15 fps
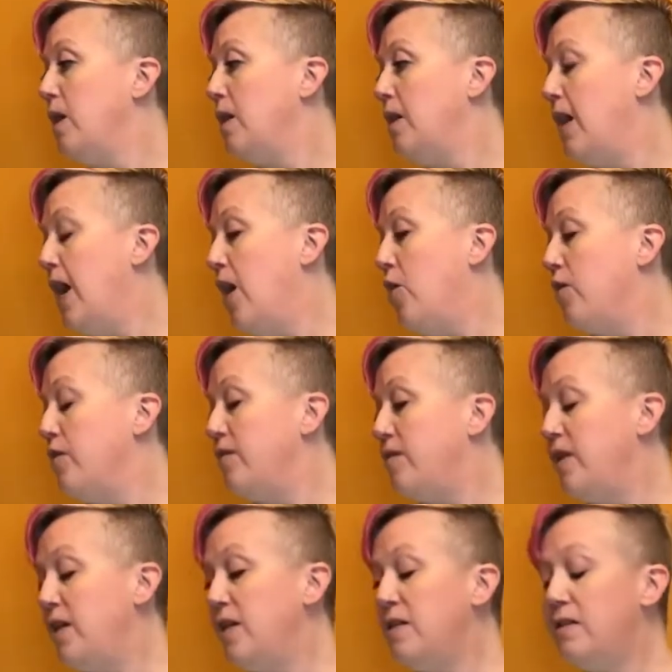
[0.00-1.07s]
Now
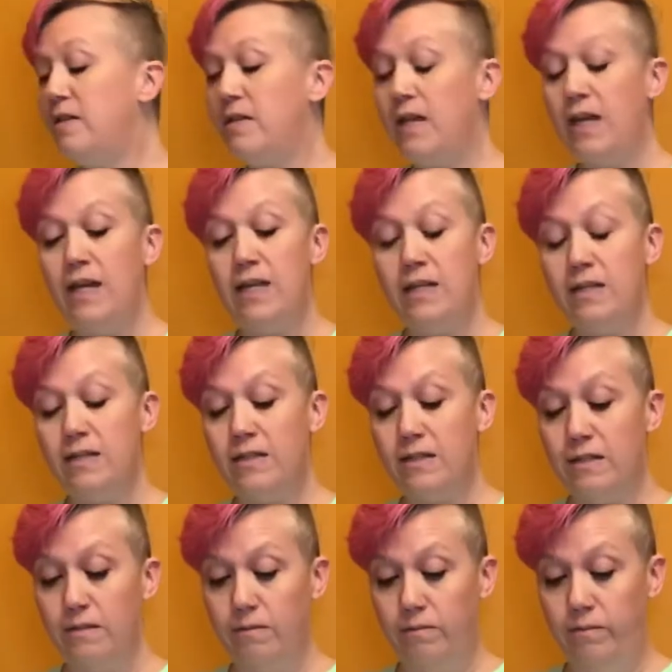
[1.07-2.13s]
this is
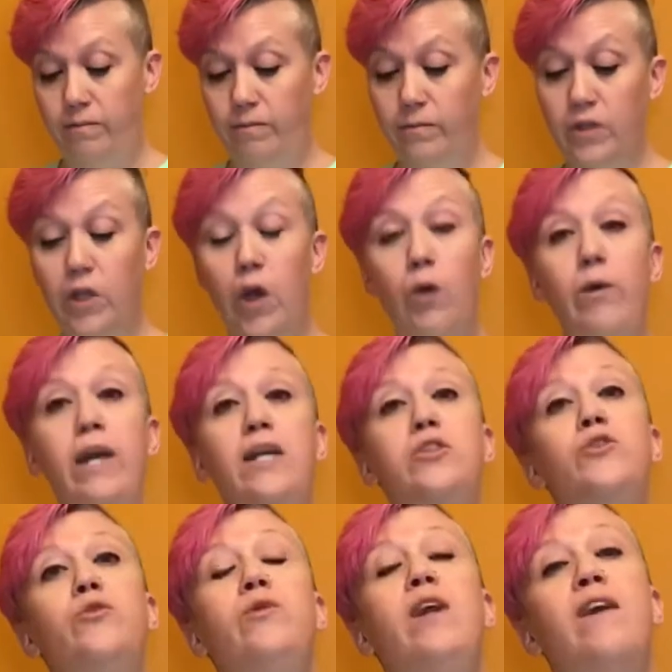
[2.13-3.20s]
going
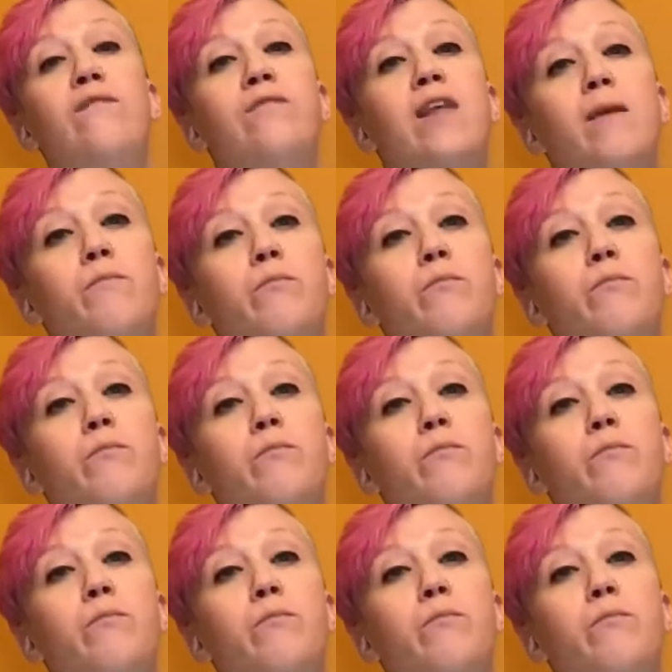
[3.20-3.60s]
to give them